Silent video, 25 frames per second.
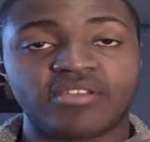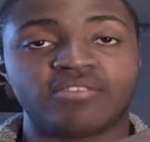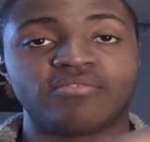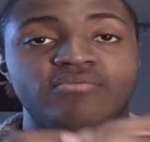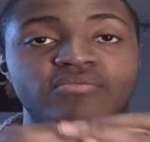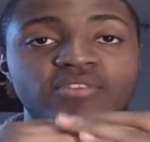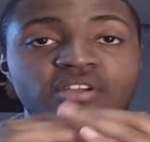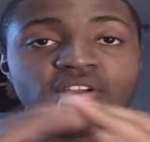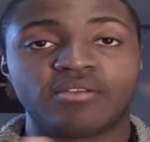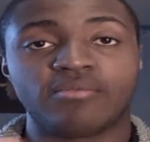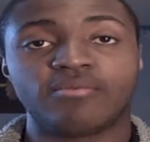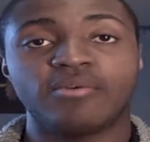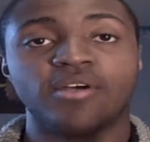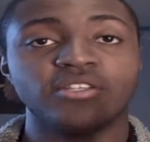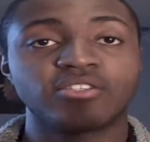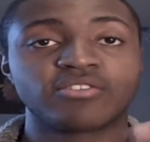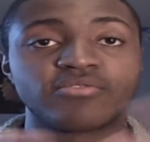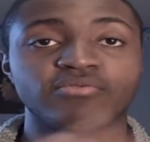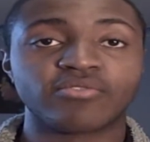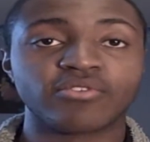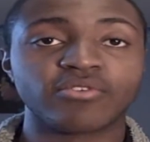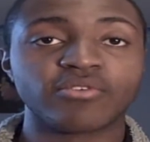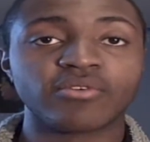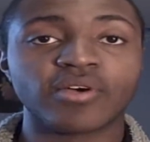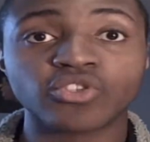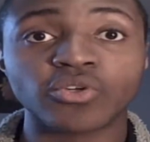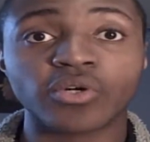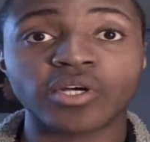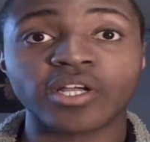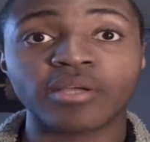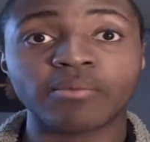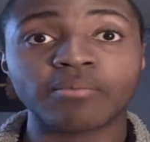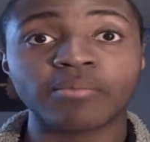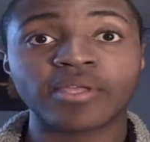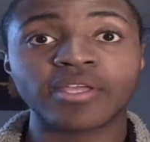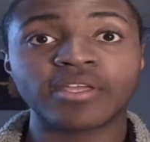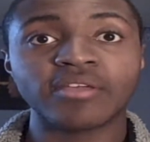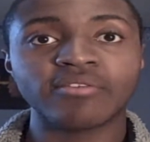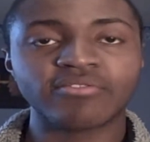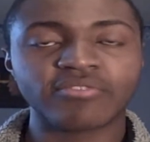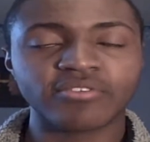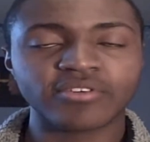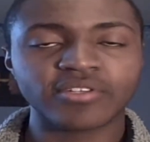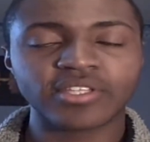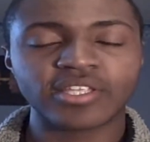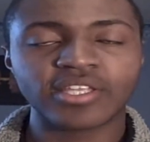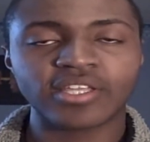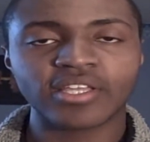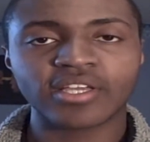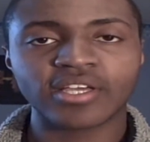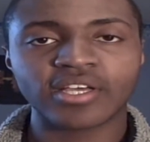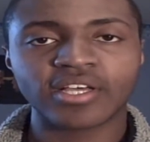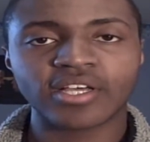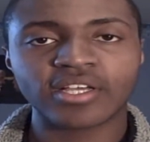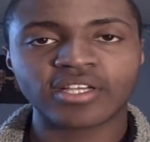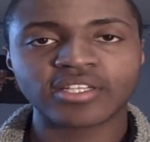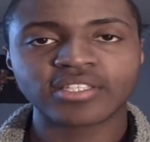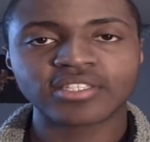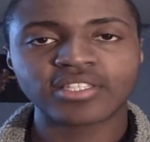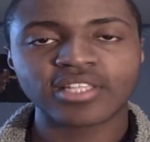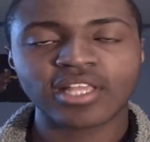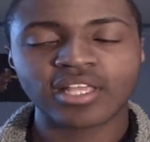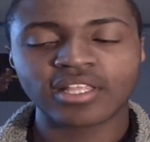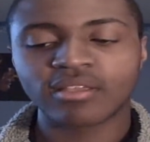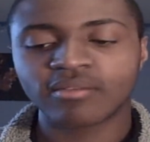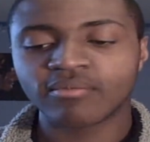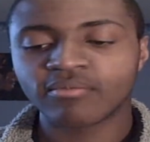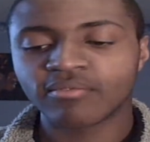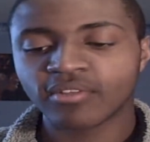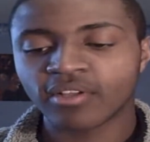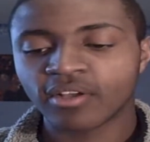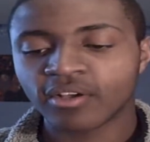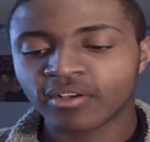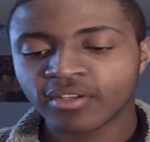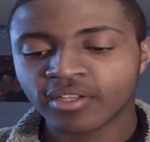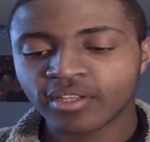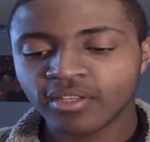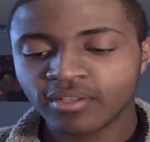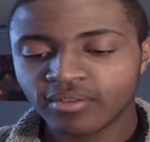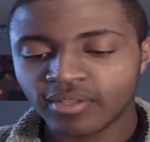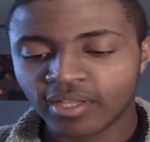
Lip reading: you very much for joining me for the sledding vlog.